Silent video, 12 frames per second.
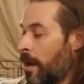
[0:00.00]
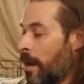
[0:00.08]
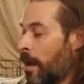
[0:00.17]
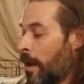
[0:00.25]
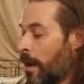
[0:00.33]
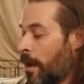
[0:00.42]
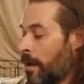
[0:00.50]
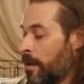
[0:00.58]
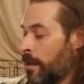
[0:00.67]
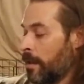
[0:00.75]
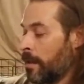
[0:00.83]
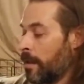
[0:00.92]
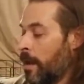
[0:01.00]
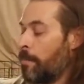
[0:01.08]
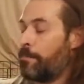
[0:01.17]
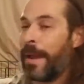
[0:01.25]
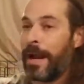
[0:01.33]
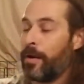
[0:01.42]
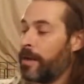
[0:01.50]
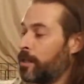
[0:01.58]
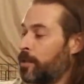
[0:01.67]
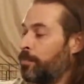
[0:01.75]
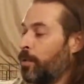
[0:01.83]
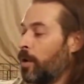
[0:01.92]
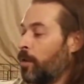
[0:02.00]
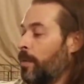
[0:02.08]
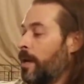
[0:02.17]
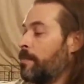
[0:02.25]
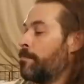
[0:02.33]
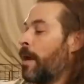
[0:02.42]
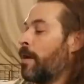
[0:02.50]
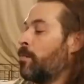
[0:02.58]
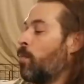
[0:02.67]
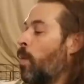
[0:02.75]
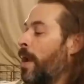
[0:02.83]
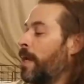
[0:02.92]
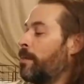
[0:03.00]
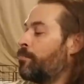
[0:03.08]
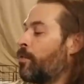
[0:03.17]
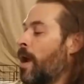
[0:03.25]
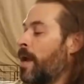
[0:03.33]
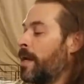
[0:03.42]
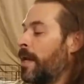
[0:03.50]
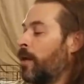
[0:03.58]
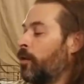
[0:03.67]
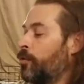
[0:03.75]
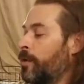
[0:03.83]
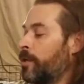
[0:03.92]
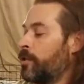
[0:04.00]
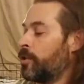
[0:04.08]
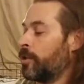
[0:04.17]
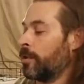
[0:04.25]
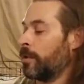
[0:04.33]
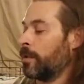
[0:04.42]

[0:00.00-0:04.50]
a Barron's book written by Wayne Bryant Eldridge.